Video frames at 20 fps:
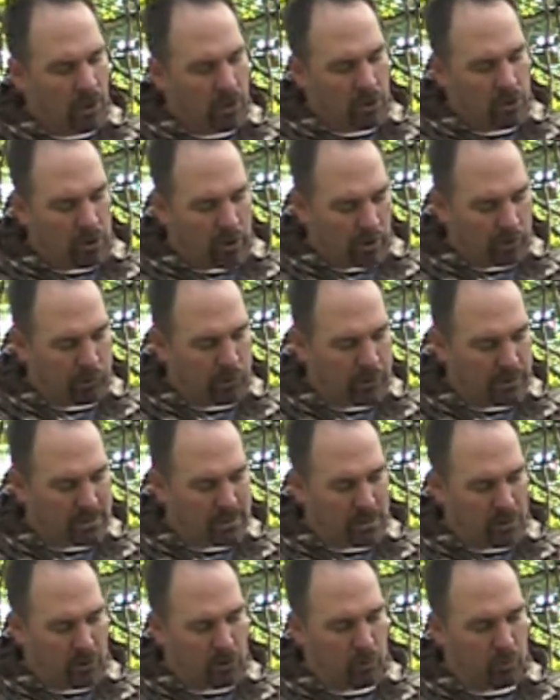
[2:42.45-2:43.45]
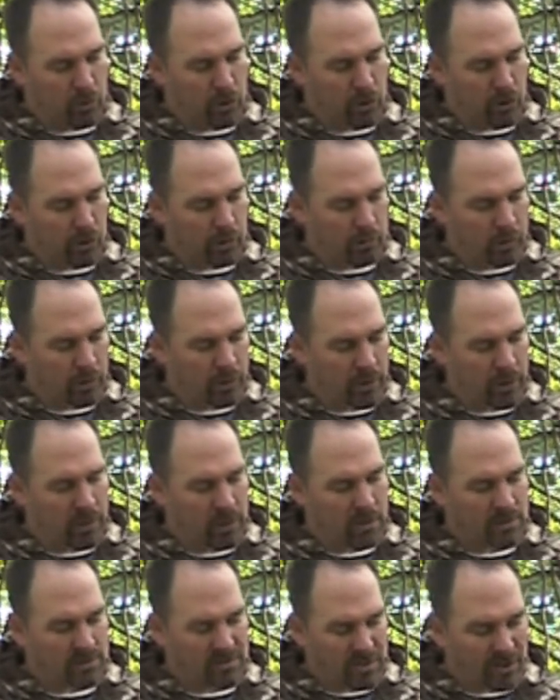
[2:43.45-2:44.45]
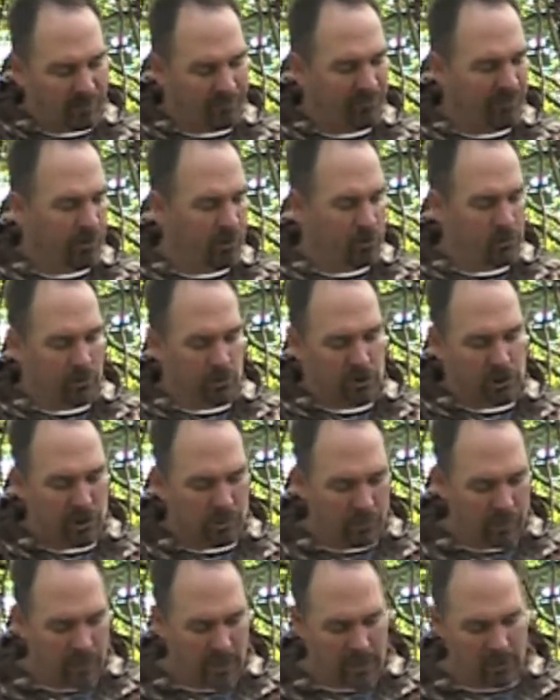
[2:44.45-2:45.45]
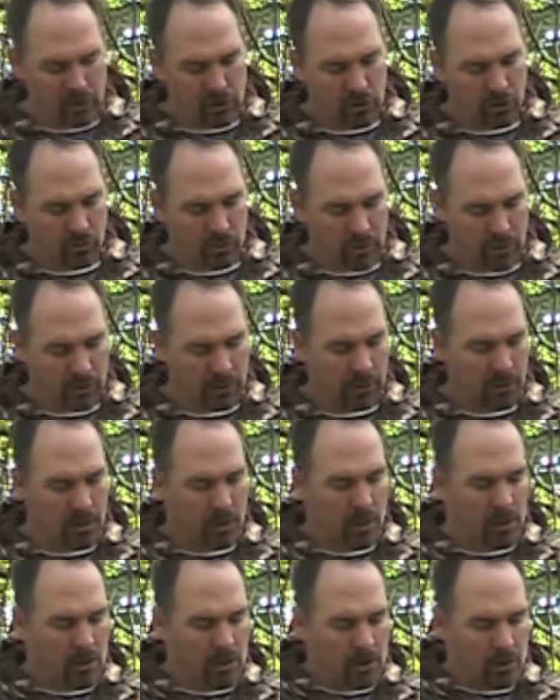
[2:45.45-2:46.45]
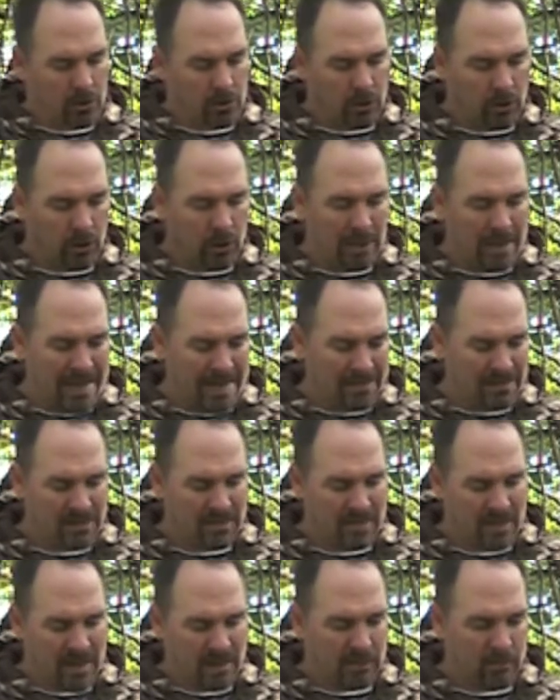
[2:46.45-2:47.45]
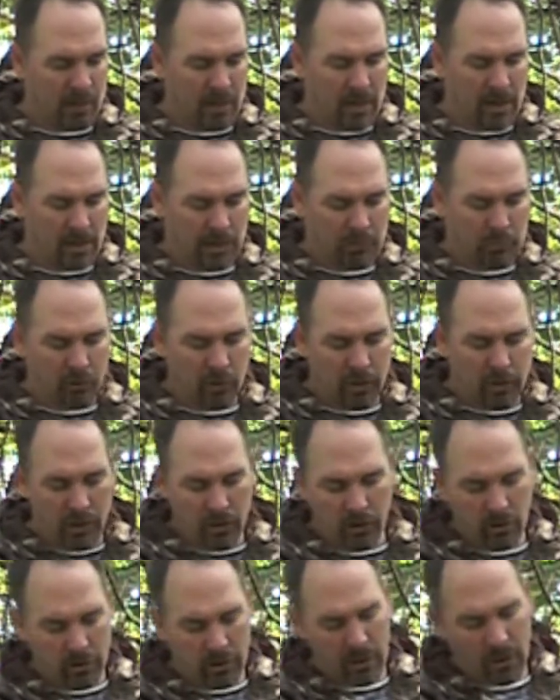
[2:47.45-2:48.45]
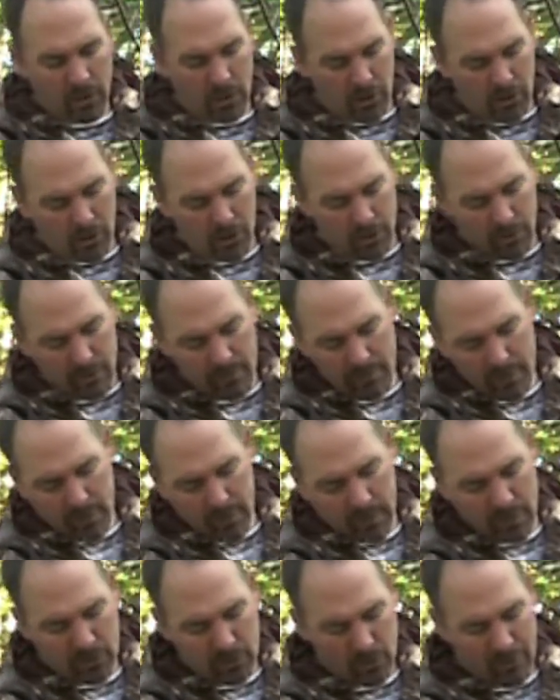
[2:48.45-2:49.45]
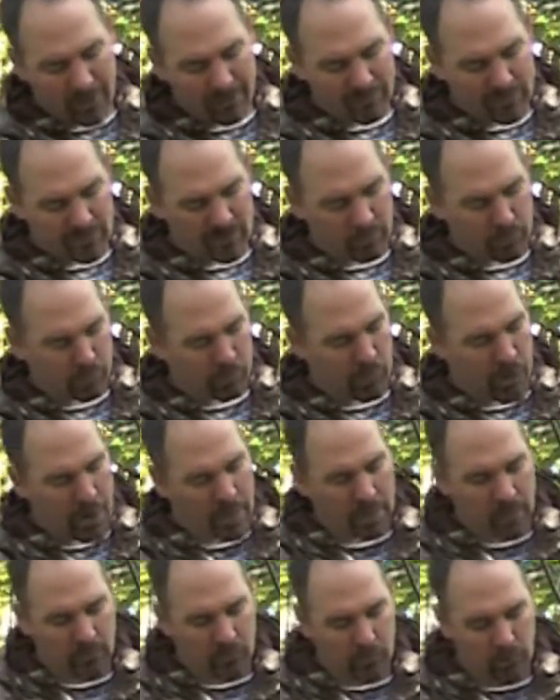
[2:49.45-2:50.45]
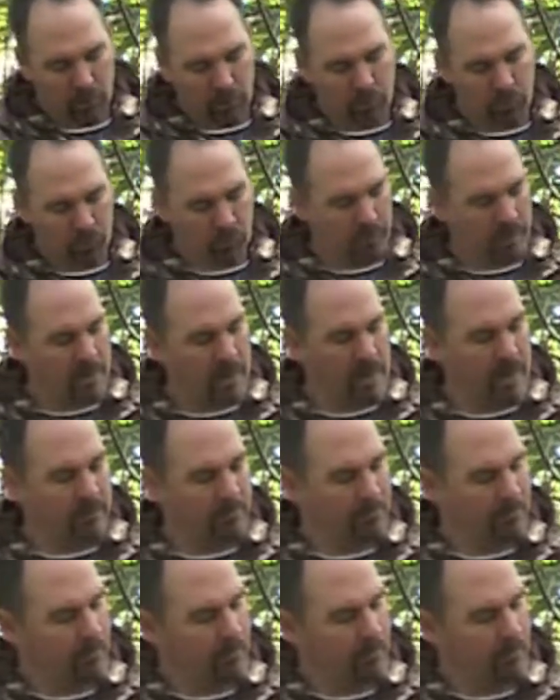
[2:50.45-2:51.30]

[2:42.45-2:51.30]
You get a place here where you could put a cell phone or GPS unit, little elasticized pocket, put gear in here, and then again you have a zippered pocket where you can put that.